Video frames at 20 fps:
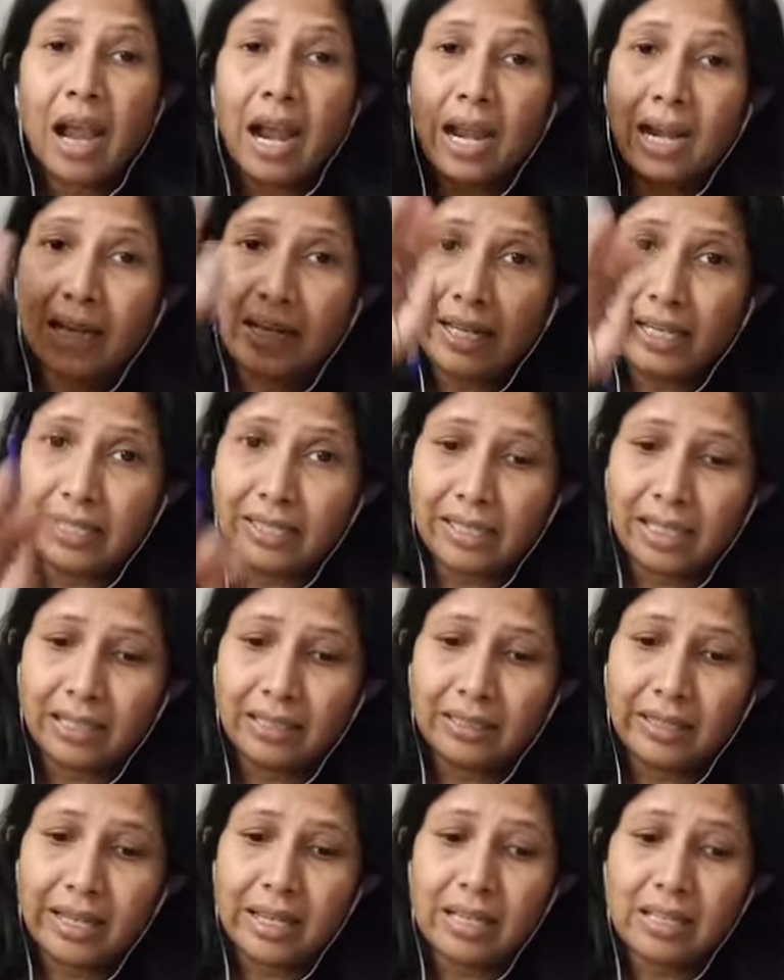and it
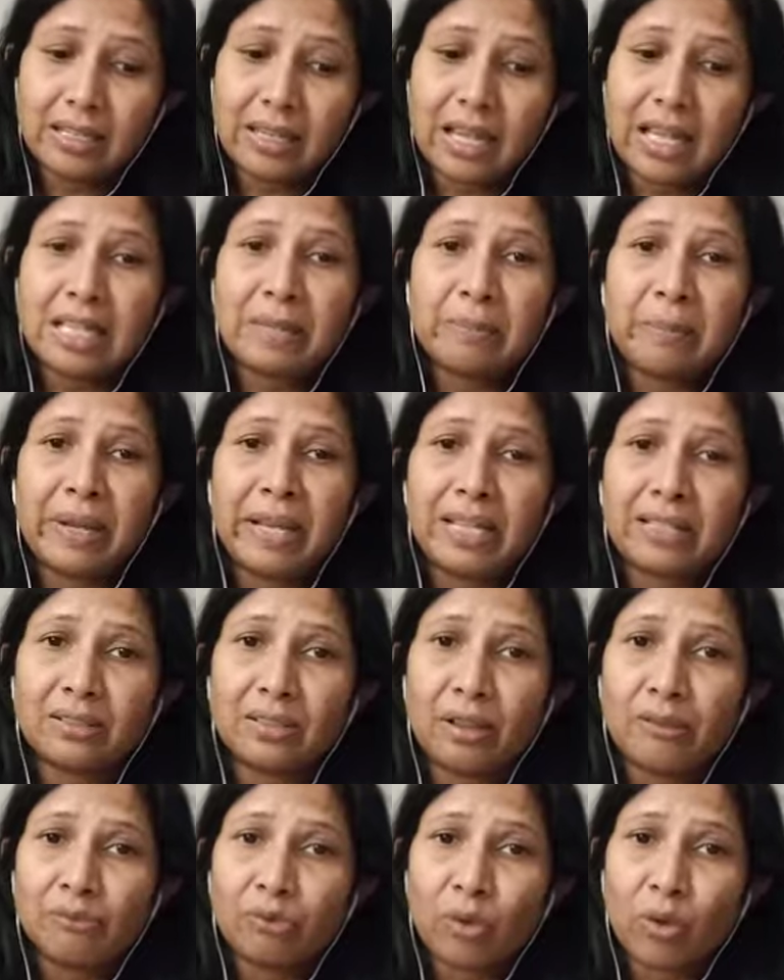contains 6
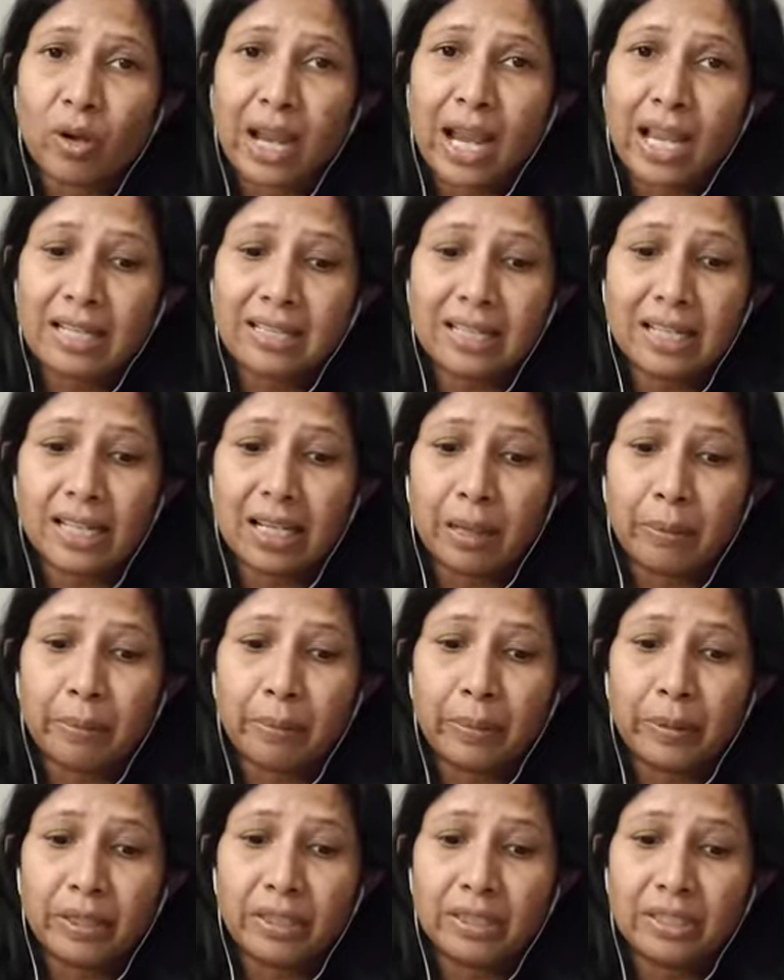pairs of thoracic
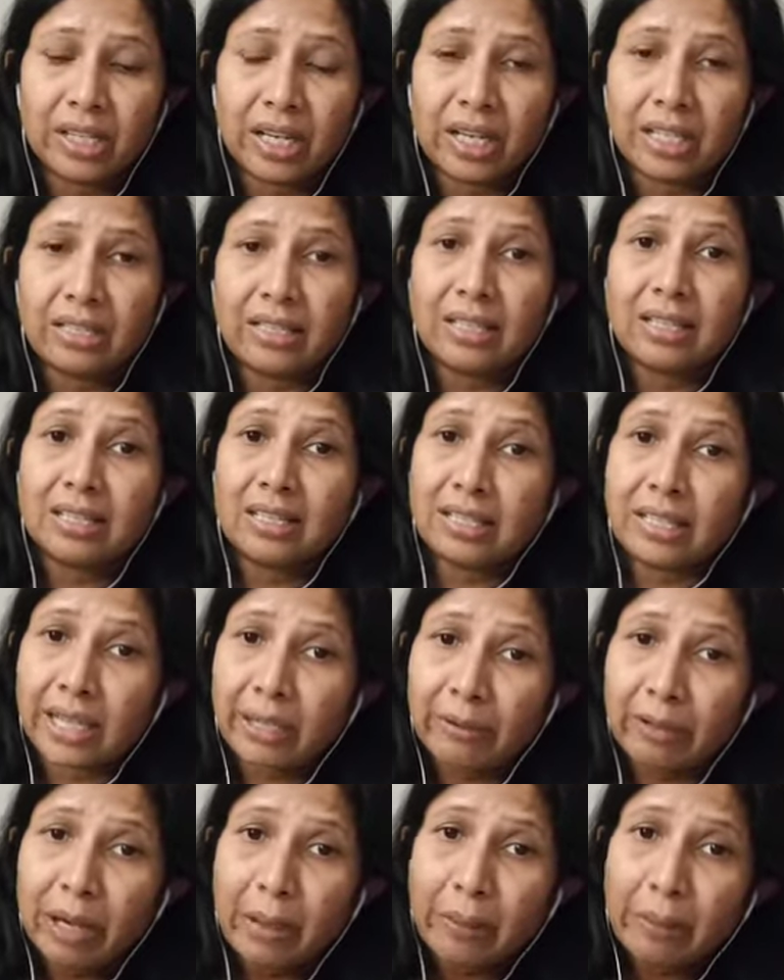appendages
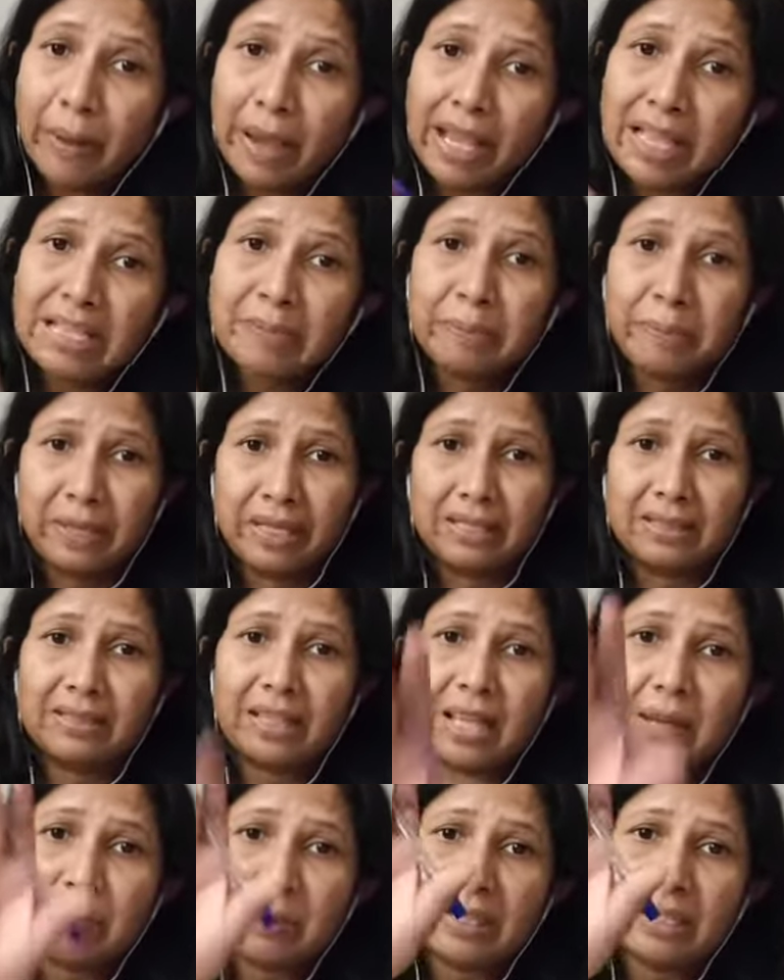develop as buds.
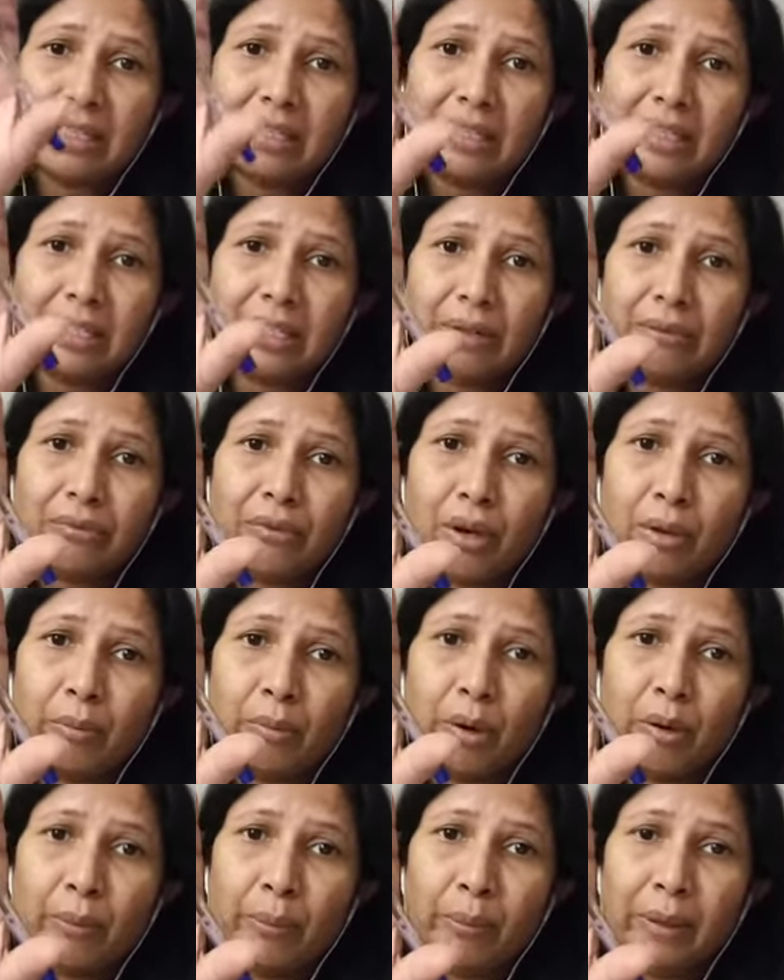They are present in the
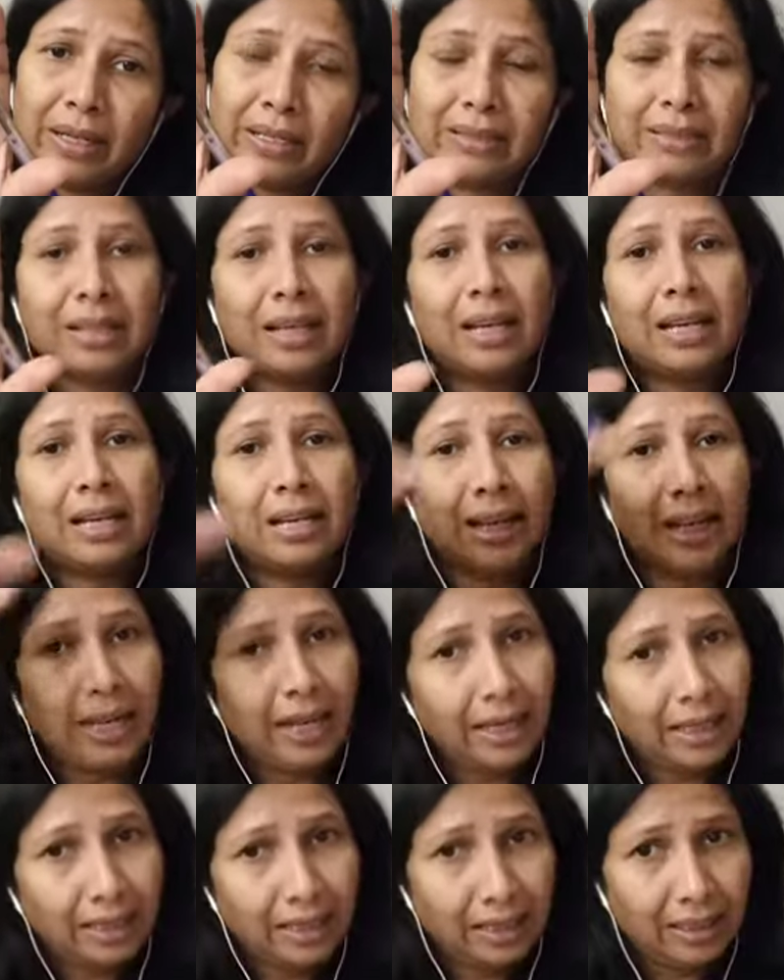form of buds.
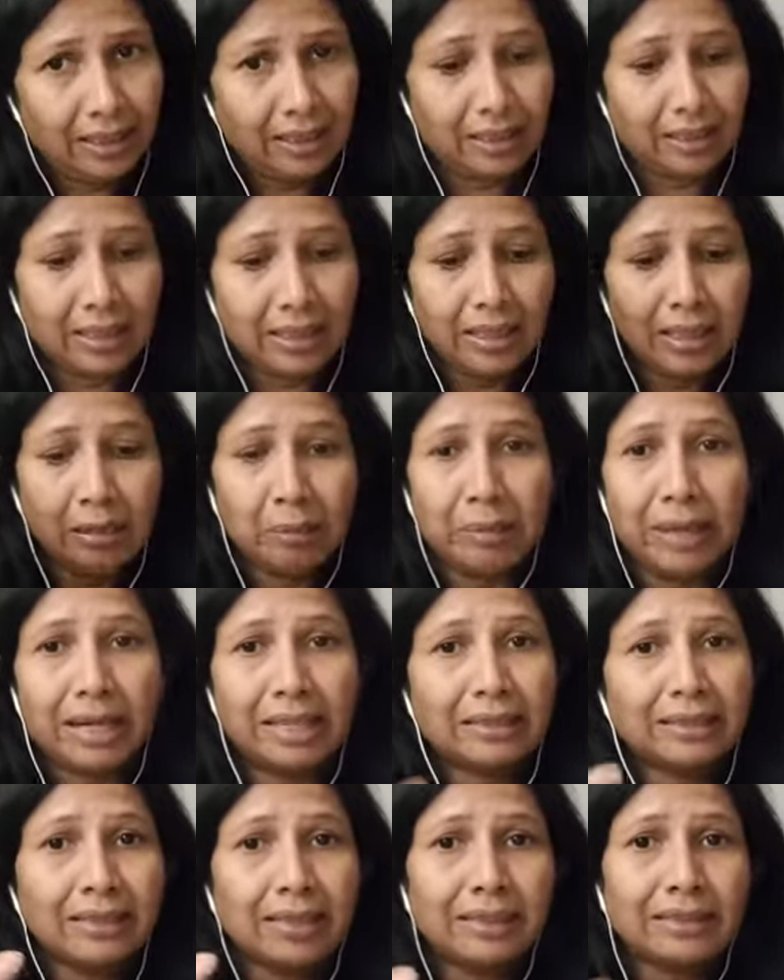Later in the
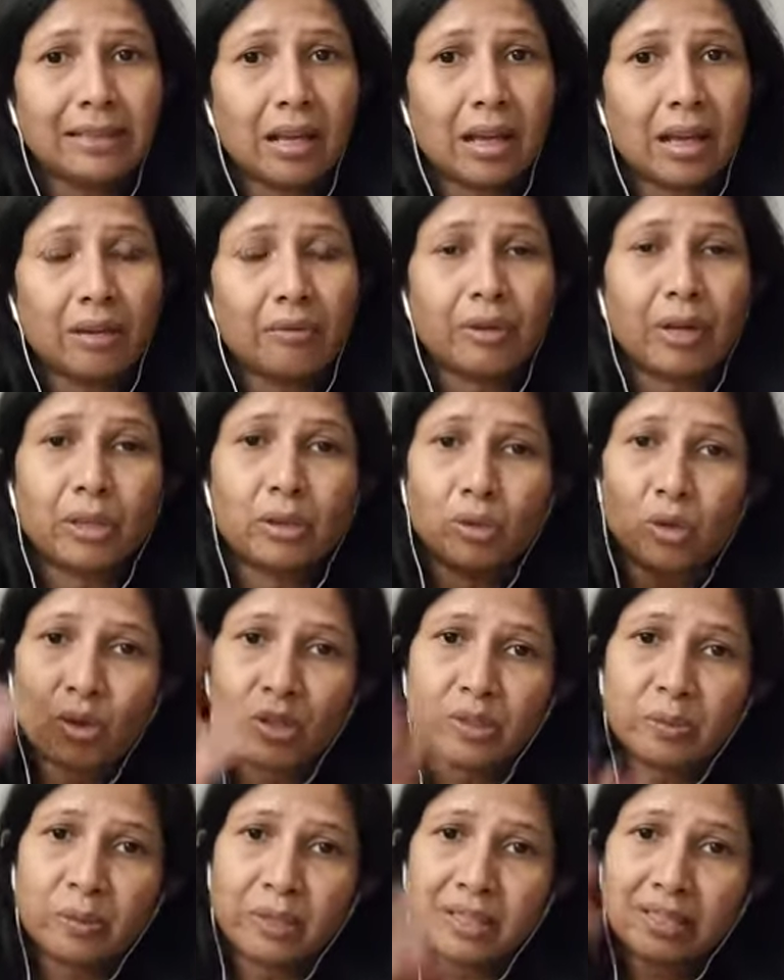mysis larva,
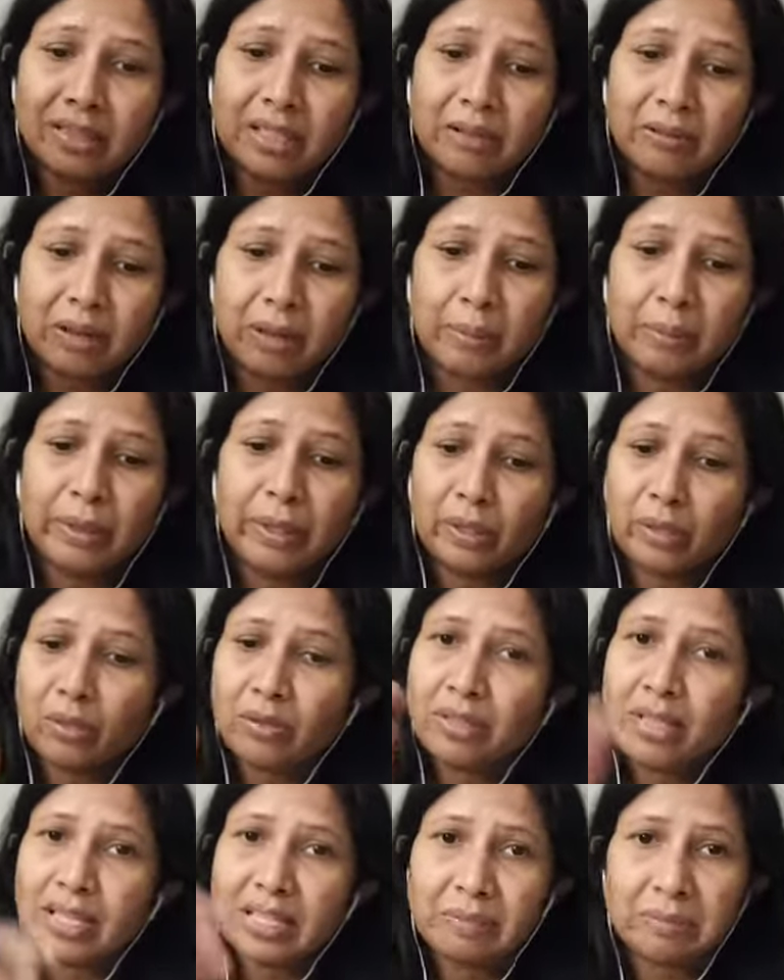those buds develop
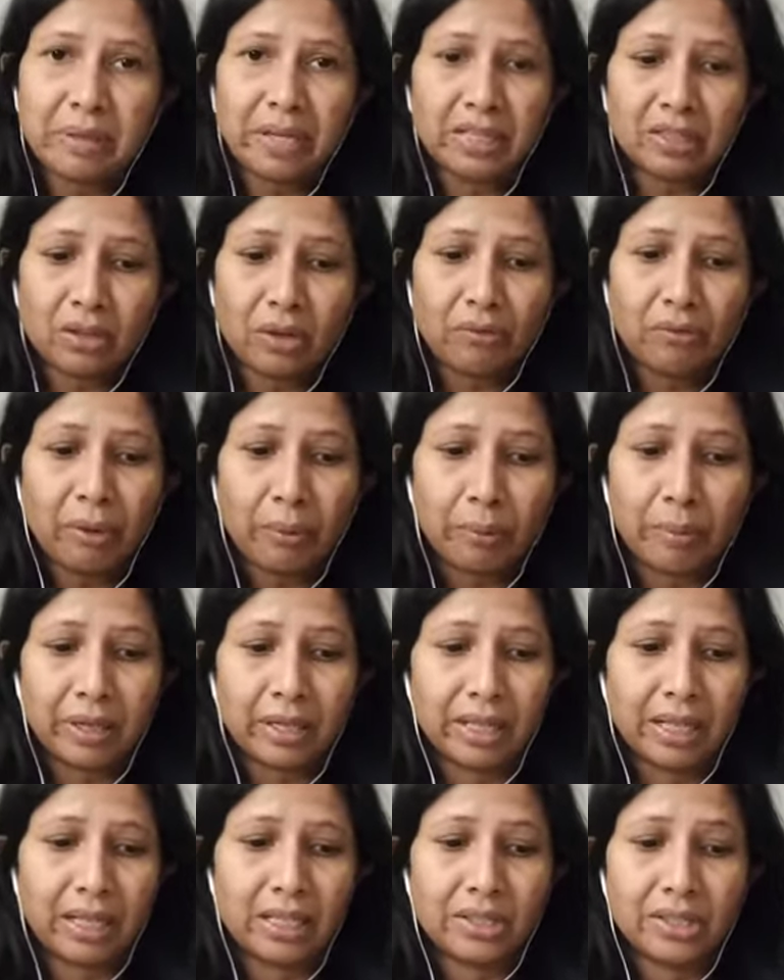into 6 pairs of
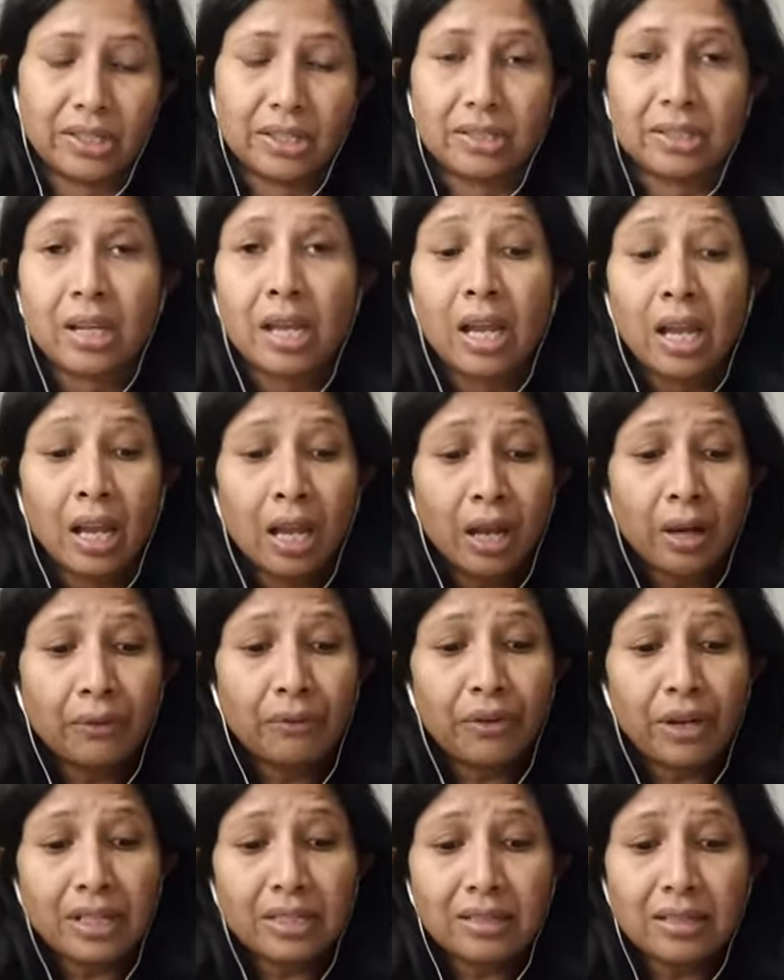appendages.
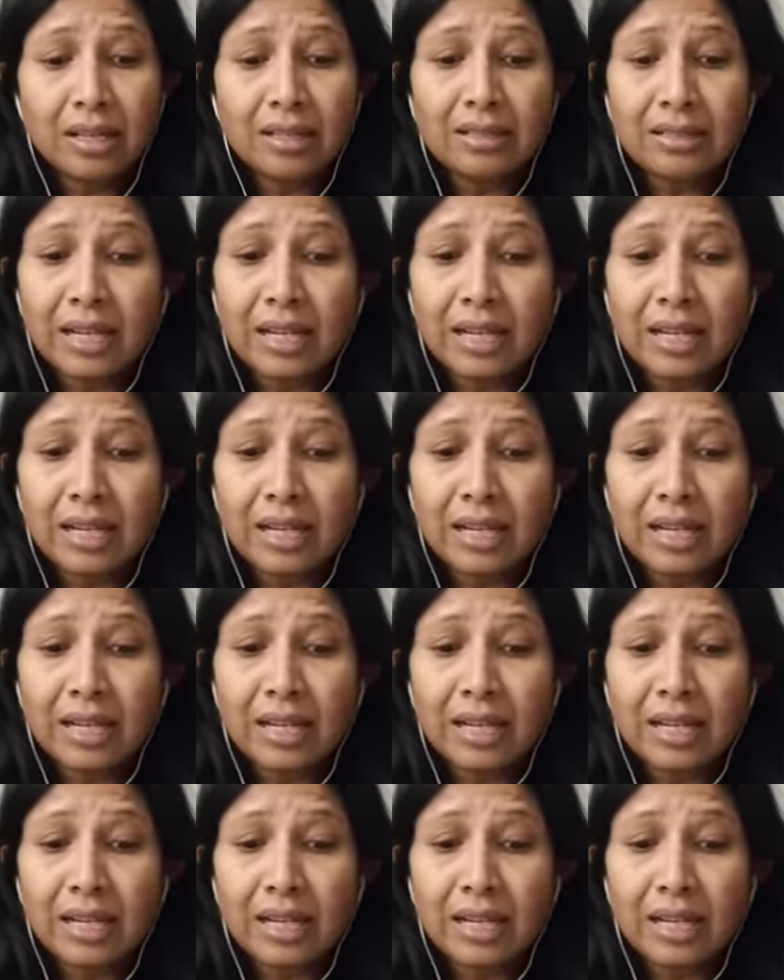First and